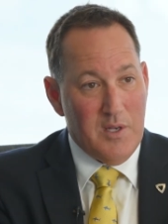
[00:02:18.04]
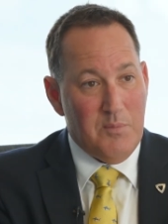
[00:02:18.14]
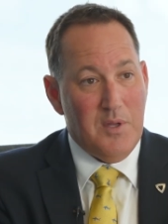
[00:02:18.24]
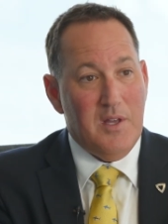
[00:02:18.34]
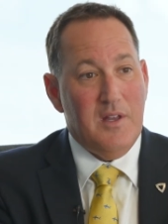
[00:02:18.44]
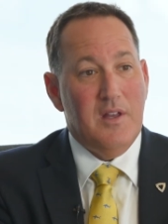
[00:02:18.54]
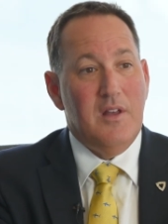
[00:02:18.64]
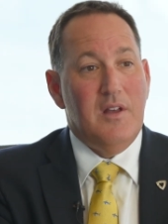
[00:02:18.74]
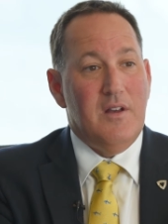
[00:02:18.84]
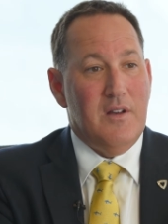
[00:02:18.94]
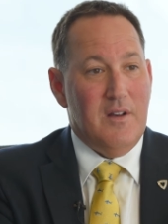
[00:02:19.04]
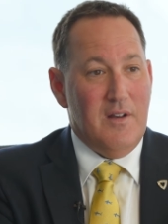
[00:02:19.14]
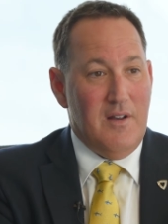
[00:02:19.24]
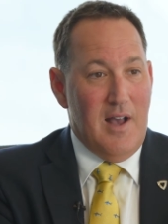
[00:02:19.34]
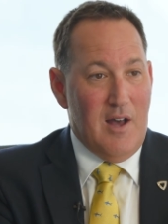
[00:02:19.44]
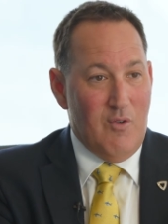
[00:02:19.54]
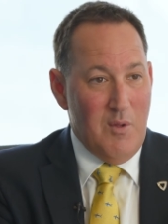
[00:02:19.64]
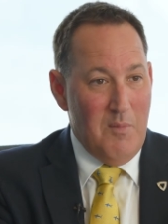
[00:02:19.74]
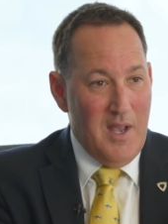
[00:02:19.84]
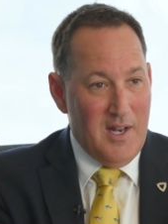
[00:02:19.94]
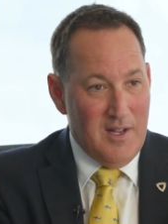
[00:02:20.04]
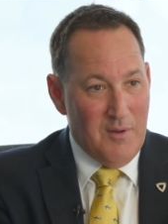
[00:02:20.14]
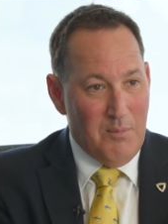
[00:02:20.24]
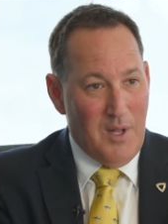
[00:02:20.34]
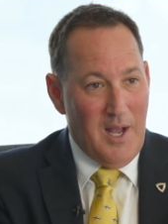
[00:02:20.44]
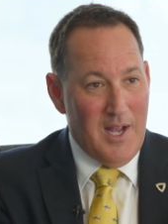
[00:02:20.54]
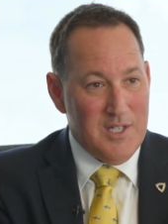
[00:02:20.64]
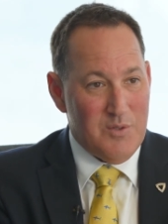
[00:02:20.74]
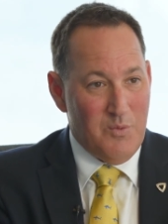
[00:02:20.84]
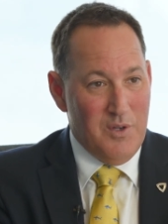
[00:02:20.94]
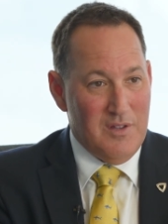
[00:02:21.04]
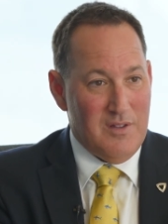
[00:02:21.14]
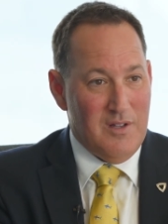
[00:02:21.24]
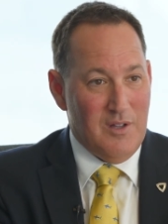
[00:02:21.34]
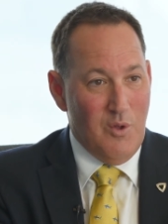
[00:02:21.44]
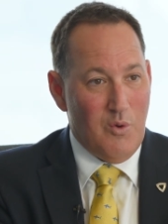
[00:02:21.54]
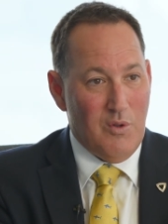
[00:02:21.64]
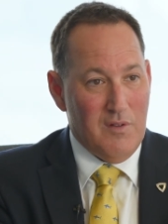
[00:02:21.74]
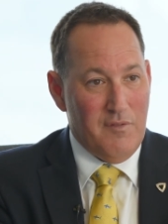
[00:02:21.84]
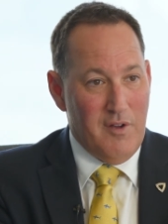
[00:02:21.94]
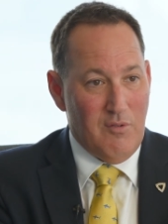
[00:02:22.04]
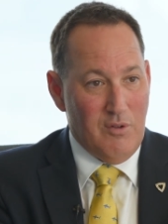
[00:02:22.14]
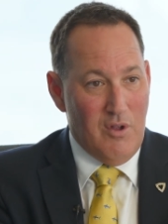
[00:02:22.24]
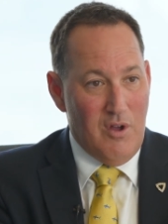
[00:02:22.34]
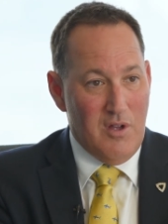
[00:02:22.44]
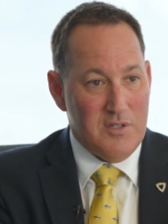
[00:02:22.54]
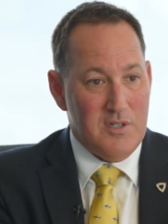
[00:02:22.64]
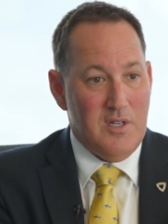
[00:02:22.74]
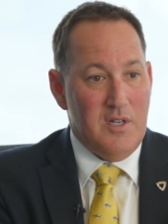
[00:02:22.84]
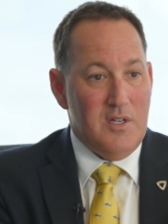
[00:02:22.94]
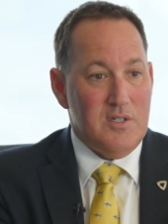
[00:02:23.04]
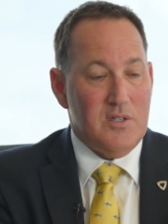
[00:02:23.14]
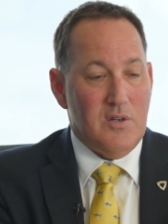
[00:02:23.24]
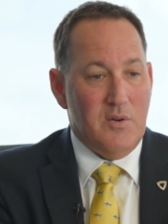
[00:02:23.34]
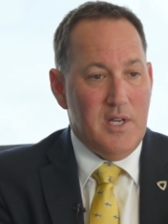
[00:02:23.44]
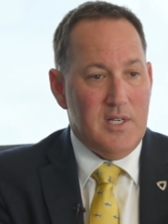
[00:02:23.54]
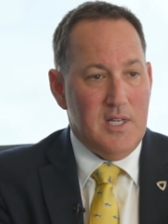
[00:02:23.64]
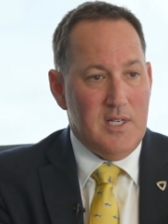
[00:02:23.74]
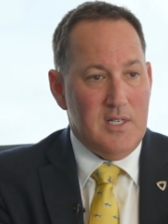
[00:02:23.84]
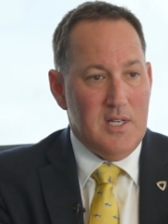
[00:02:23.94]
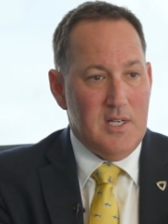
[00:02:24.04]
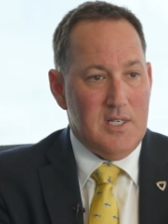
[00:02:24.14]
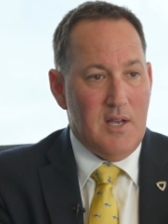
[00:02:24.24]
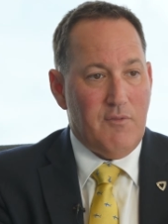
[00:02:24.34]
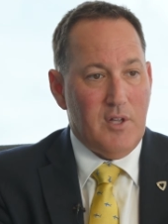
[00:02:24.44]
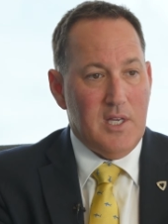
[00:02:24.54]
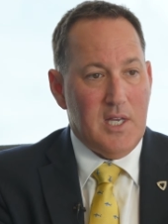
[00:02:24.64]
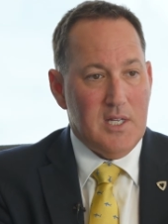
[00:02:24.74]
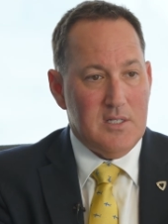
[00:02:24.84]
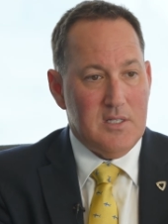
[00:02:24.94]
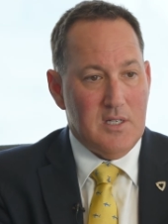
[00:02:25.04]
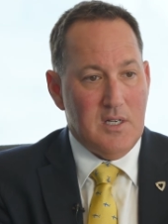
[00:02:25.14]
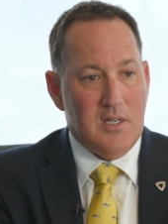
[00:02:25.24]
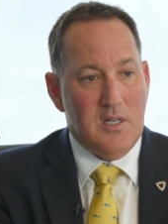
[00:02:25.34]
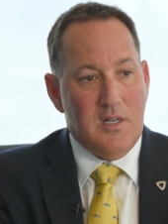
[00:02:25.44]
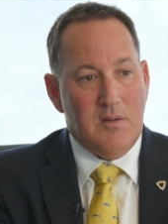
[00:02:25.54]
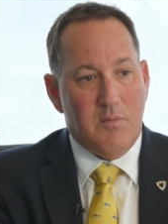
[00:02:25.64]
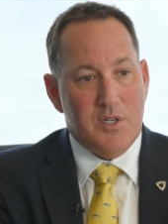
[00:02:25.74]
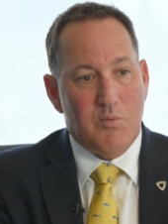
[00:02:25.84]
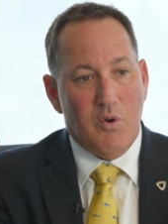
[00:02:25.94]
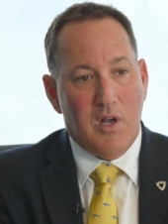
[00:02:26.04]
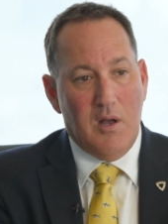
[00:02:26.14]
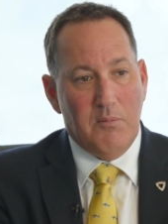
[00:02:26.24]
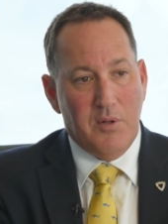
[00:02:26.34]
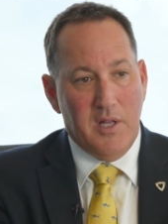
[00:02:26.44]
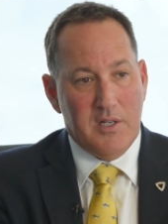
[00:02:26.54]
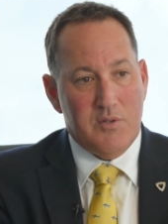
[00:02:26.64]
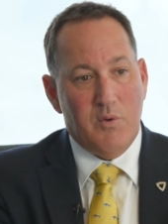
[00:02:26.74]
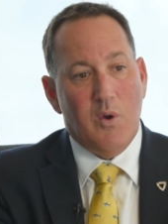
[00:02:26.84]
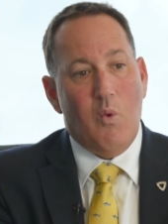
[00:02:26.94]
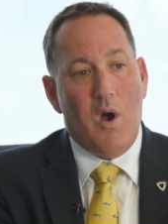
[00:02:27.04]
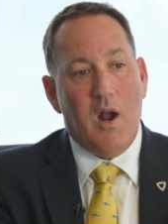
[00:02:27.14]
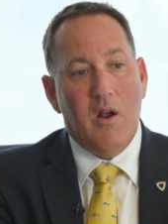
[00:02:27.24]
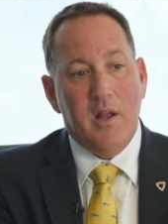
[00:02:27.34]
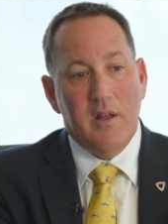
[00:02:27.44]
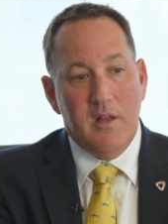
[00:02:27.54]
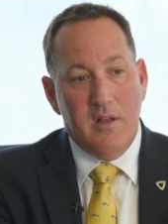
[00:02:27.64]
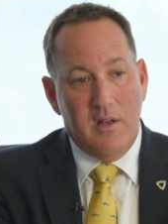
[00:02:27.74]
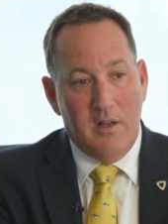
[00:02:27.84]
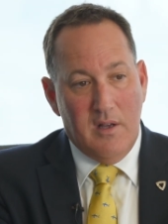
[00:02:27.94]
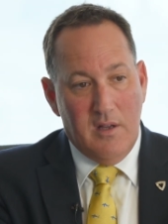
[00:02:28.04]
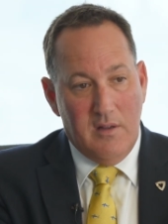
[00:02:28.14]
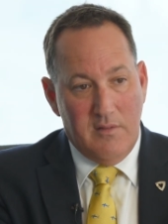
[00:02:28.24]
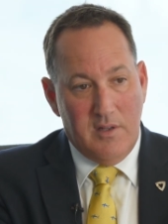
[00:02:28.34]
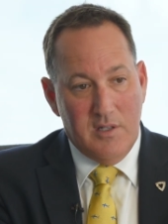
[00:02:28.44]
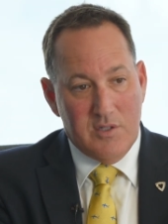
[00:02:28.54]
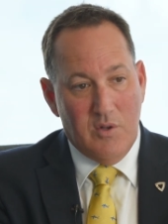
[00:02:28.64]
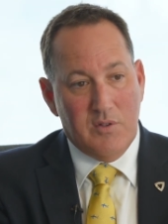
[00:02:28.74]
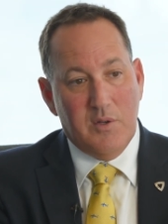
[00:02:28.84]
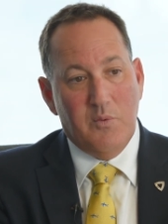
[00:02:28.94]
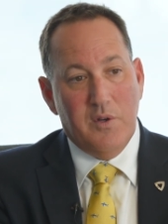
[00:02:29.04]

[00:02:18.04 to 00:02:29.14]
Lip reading: to be, how to remain in compliance with local and federal laws. So it definitely gets much more complex, requiring consulting